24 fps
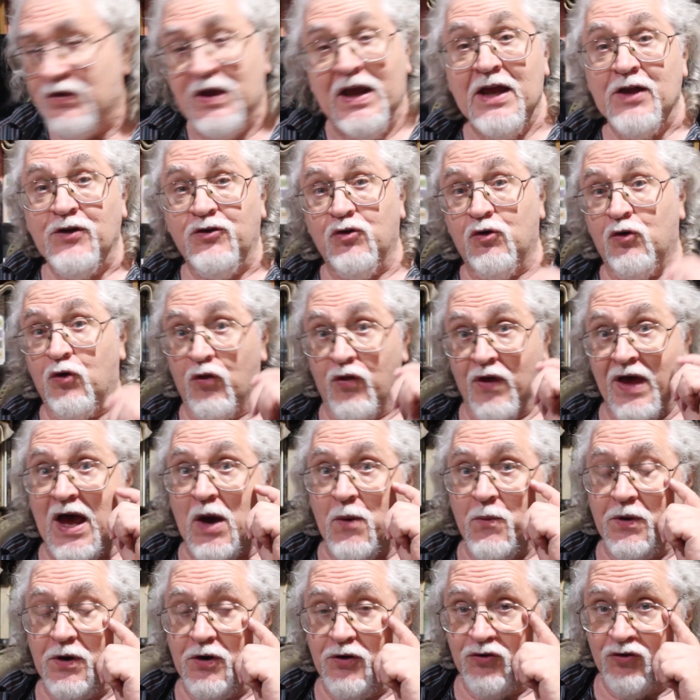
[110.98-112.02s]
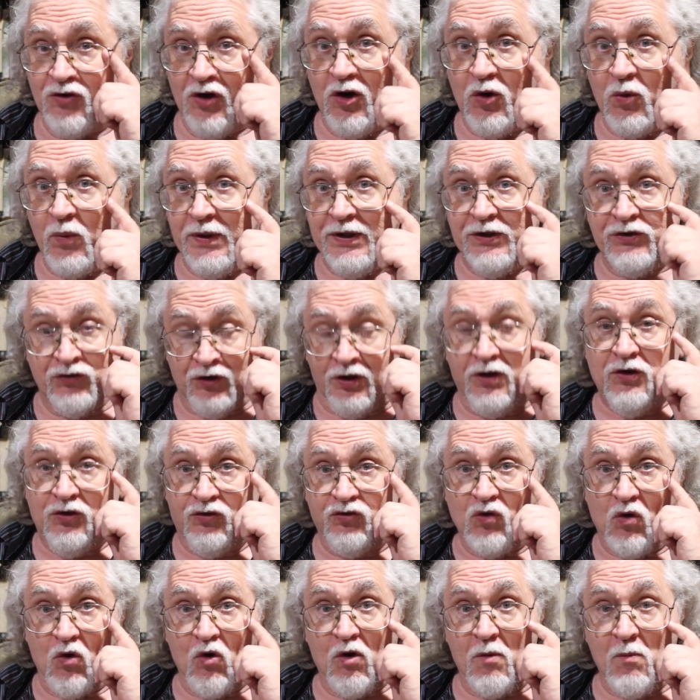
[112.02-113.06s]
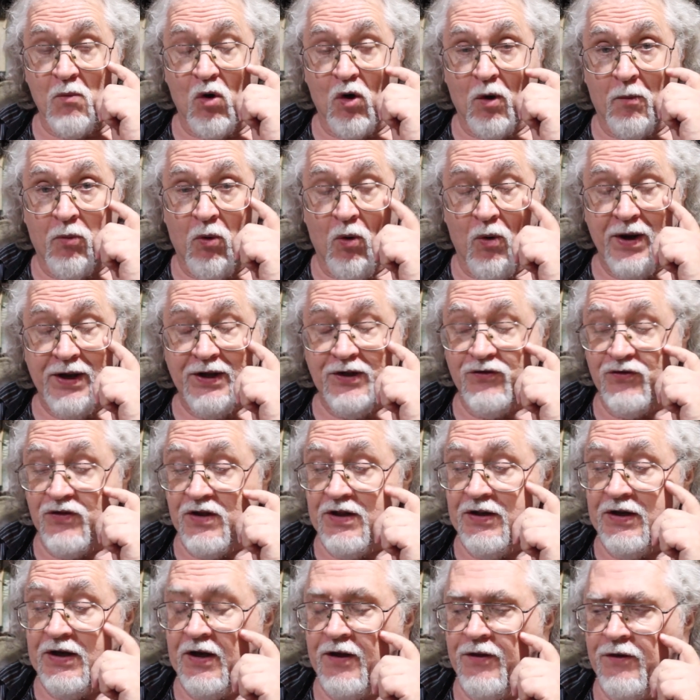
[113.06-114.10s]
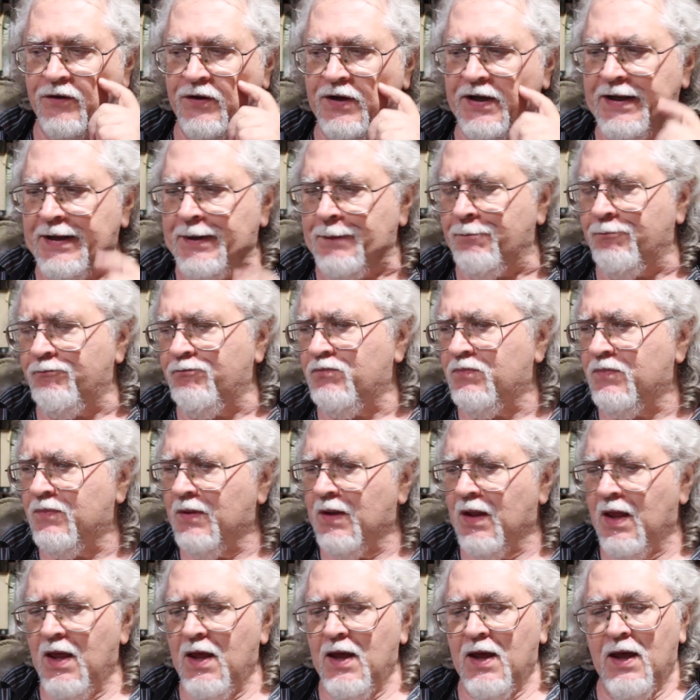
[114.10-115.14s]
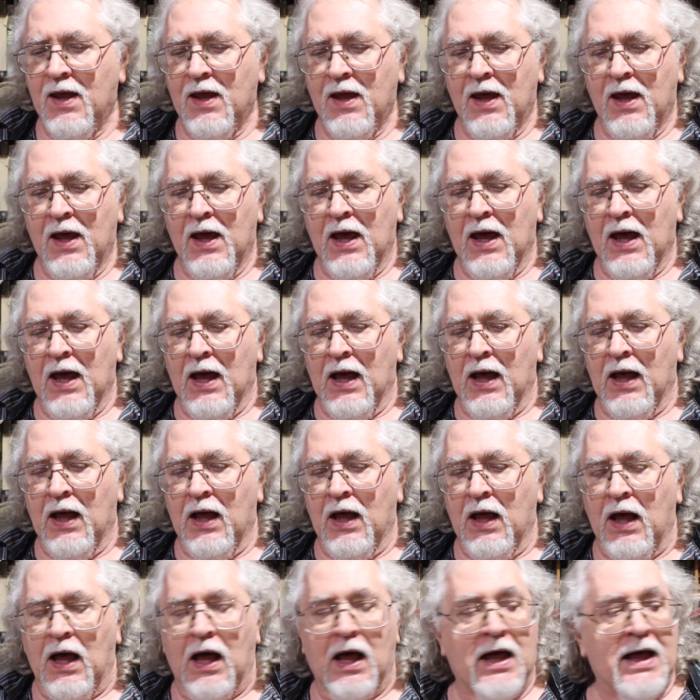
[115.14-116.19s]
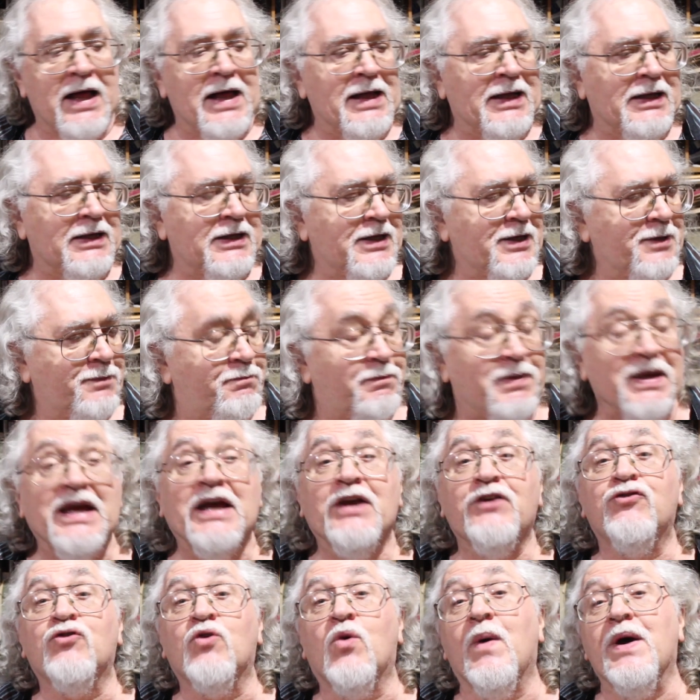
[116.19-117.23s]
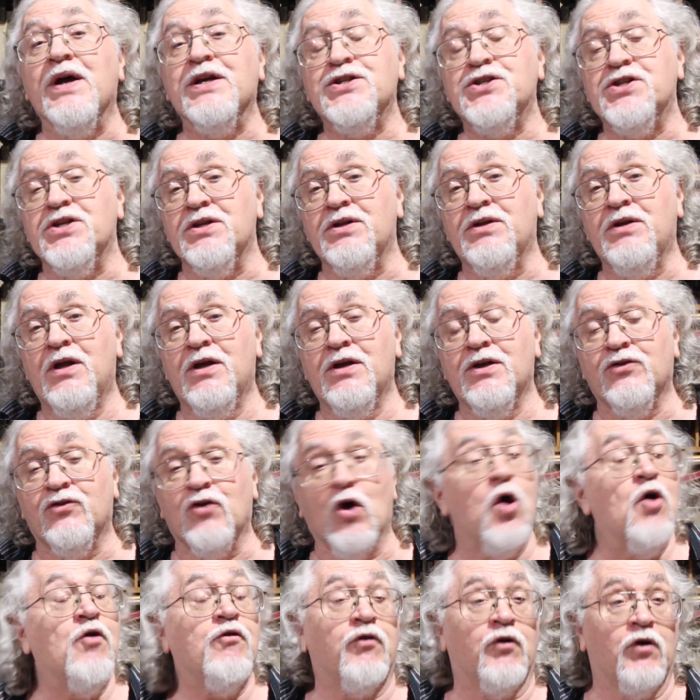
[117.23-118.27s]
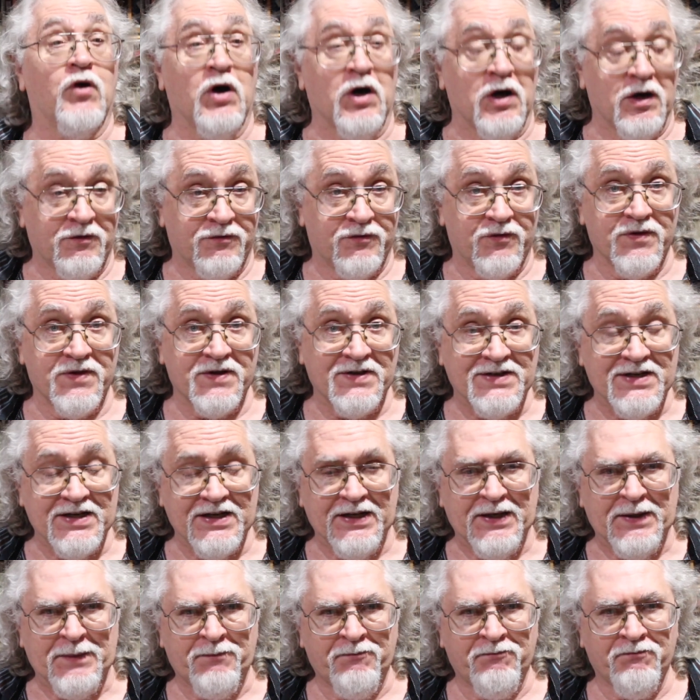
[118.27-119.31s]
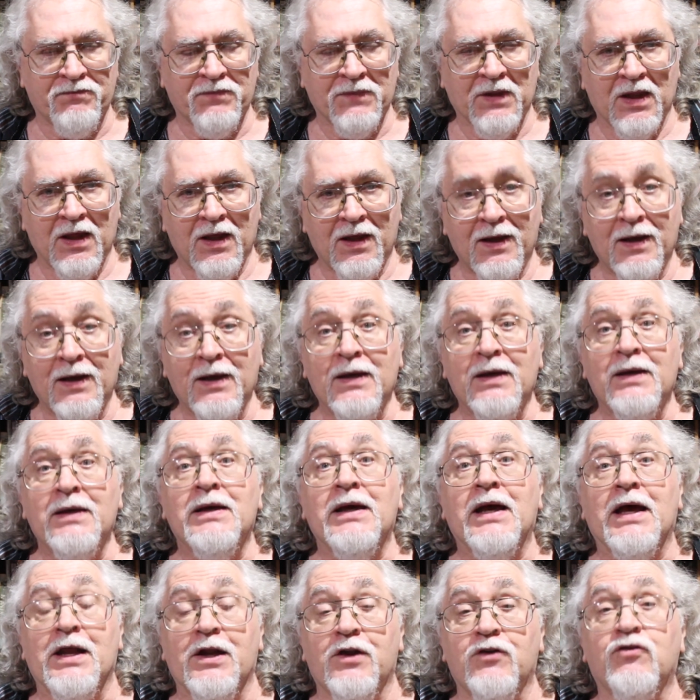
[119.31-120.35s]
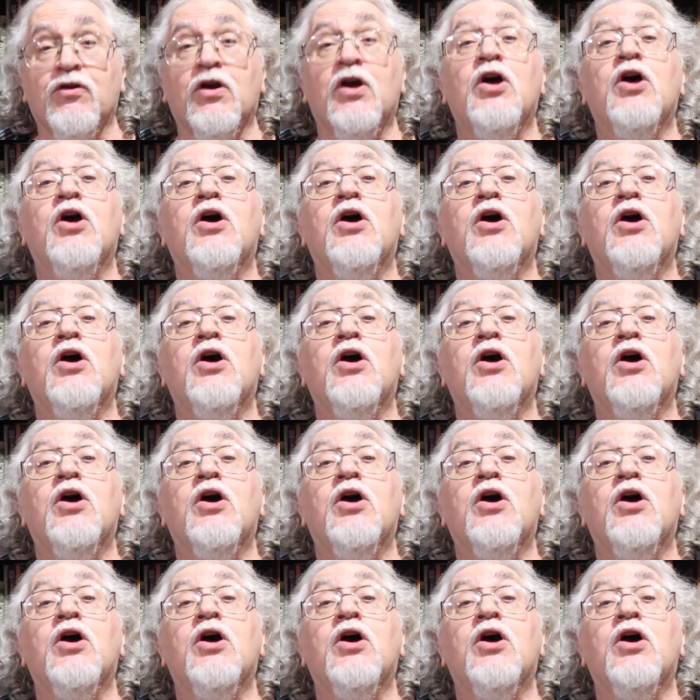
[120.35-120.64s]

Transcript: the answer to that one is always score more points than the other team. Uh, biggest question is overall for the team and it's